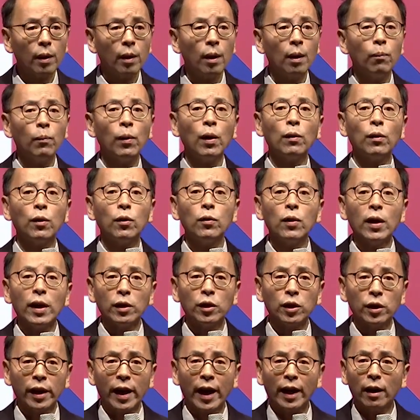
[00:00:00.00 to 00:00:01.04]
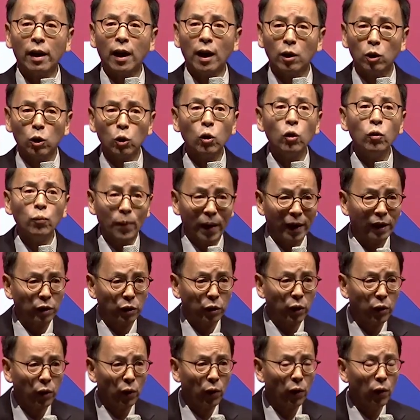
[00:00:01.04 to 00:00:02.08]
Because the U.S. can control
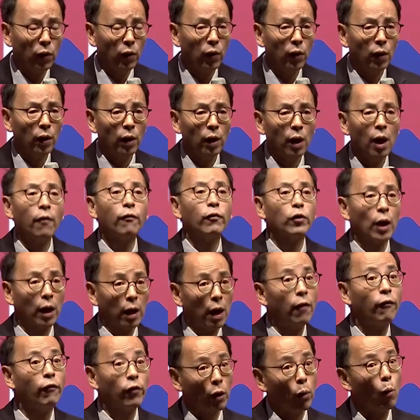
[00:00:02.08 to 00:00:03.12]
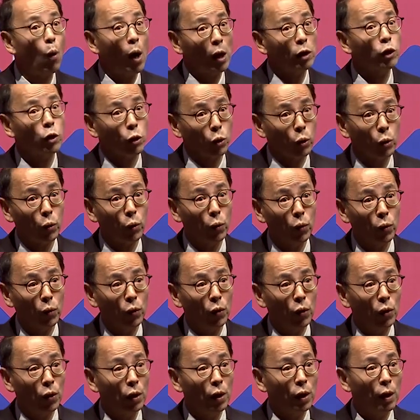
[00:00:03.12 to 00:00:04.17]
Mexico if they want to.
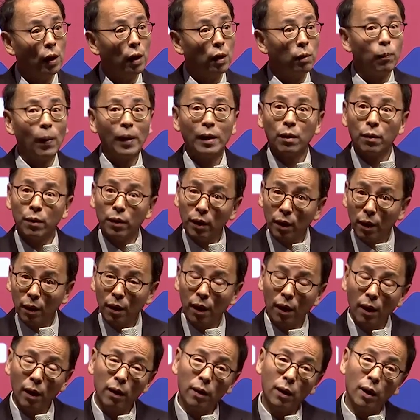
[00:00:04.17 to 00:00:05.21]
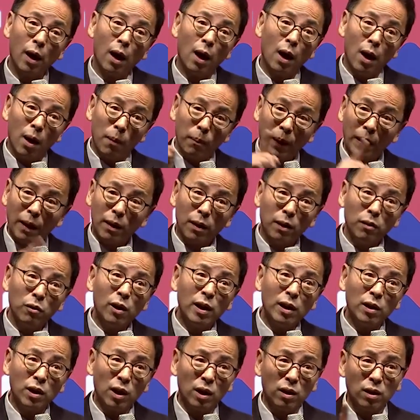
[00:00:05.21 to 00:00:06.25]
But the
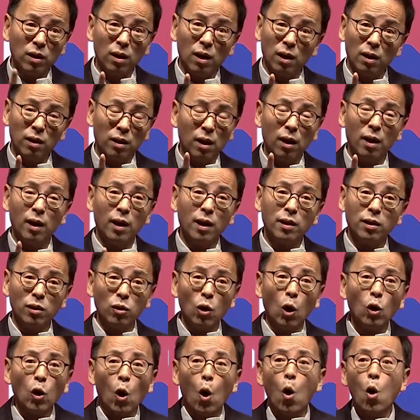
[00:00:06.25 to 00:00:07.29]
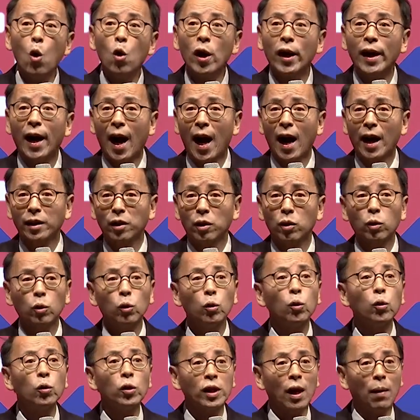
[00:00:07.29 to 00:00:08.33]
U.S. is not organized to
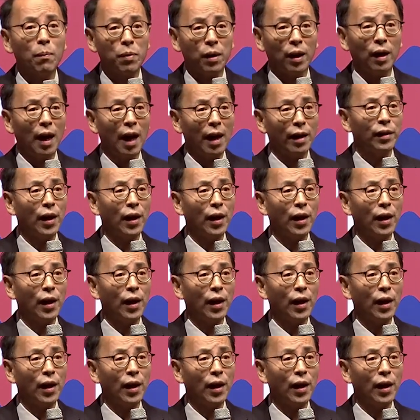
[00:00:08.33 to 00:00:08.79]
do something like